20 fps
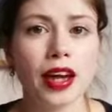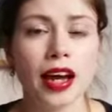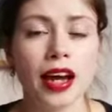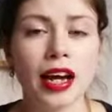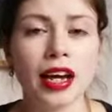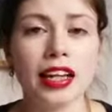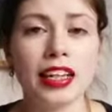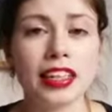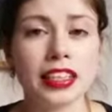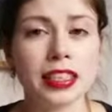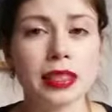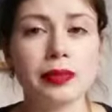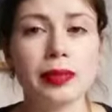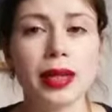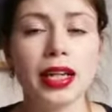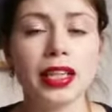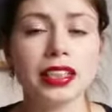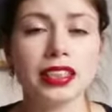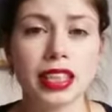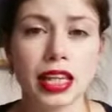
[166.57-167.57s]
It
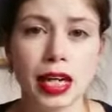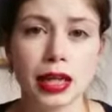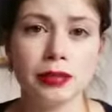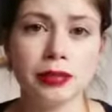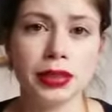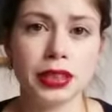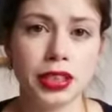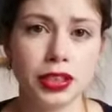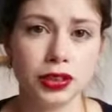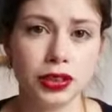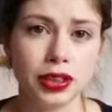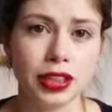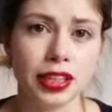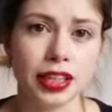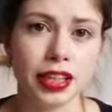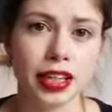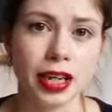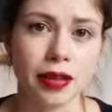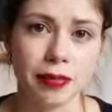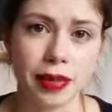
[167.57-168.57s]
smelt
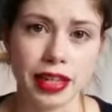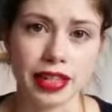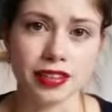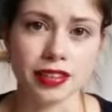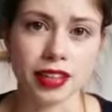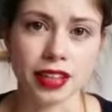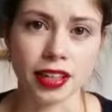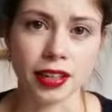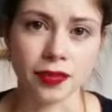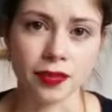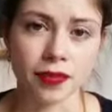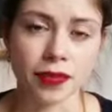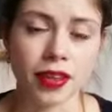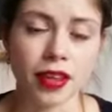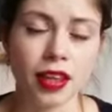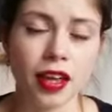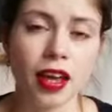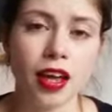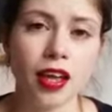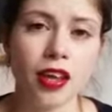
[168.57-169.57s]
absolutely amazing.
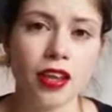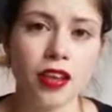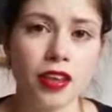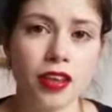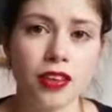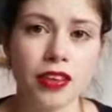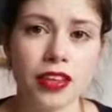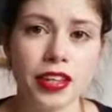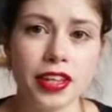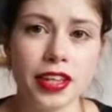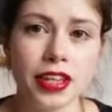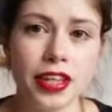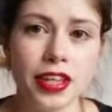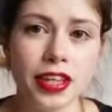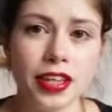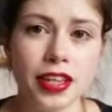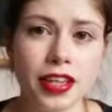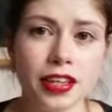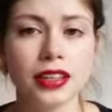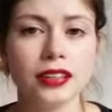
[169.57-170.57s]

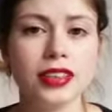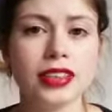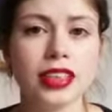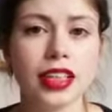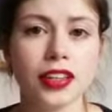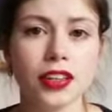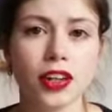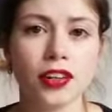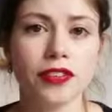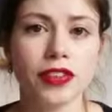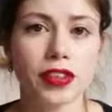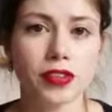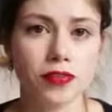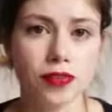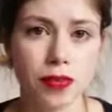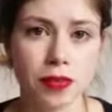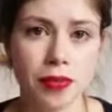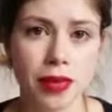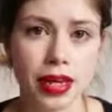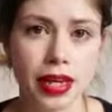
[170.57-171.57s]
The downside of it
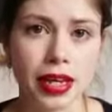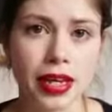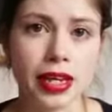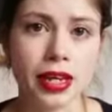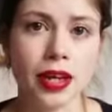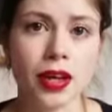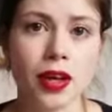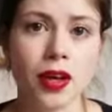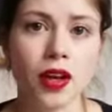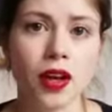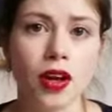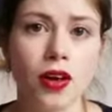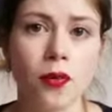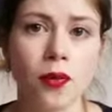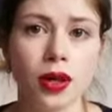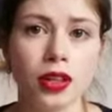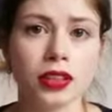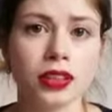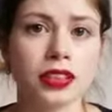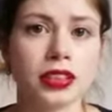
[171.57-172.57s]
for me
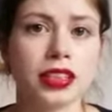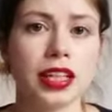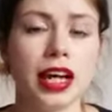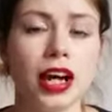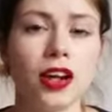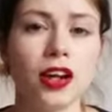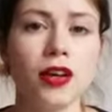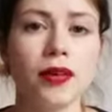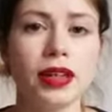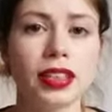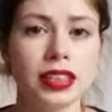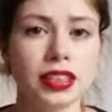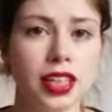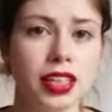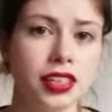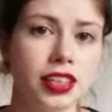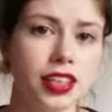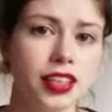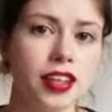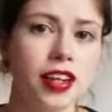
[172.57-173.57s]
was that although I
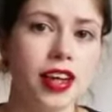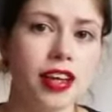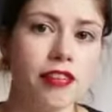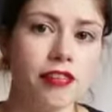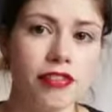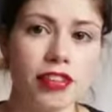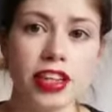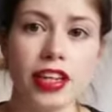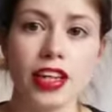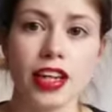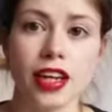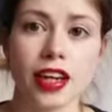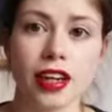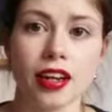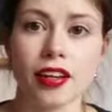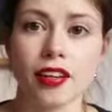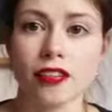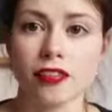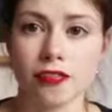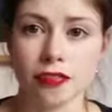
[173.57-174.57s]
started the day
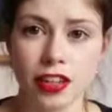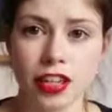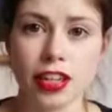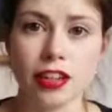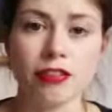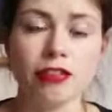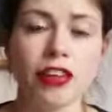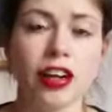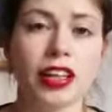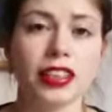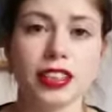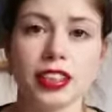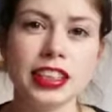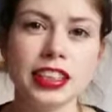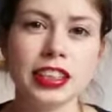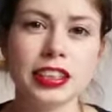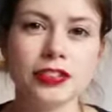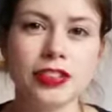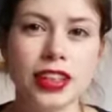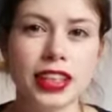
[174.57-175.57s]
feeling really fresh, I
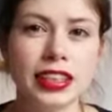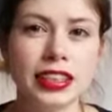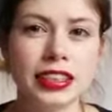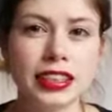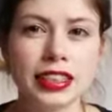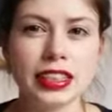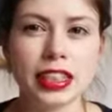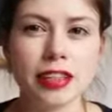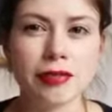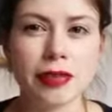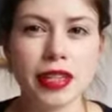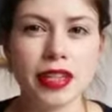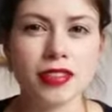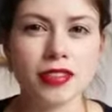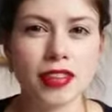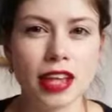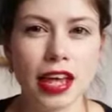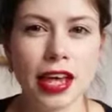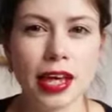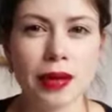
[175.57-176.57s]
just felt it didn't give me the
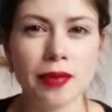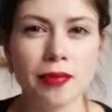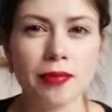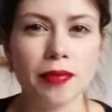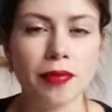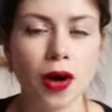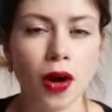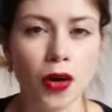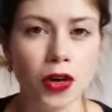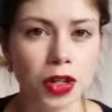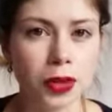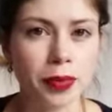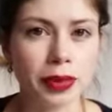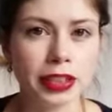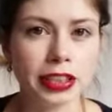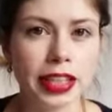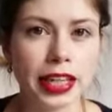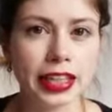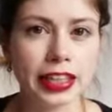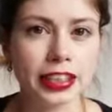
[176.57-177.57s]
same odour
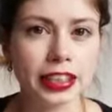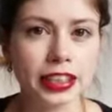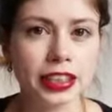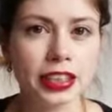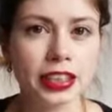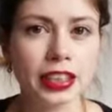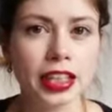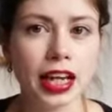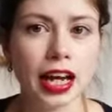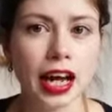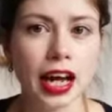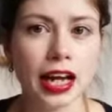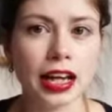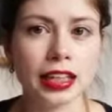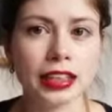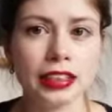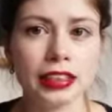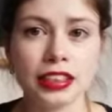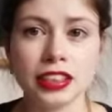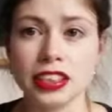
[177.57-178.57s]
protection
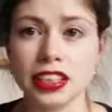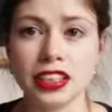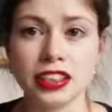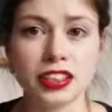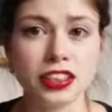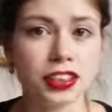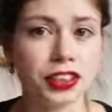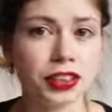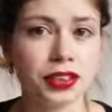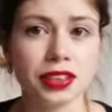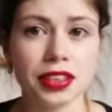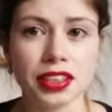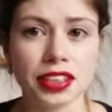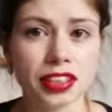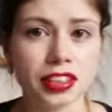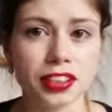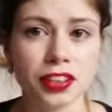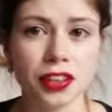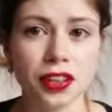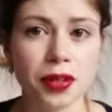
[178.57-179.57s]
as just
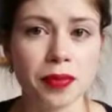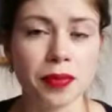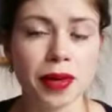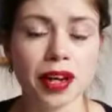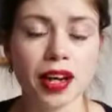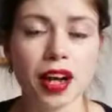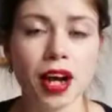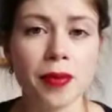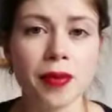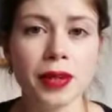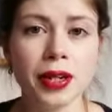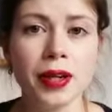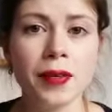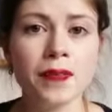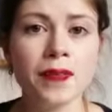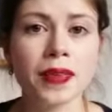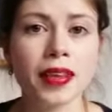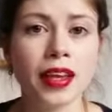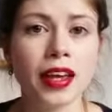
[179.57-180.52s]
using the sodium bicarbonate.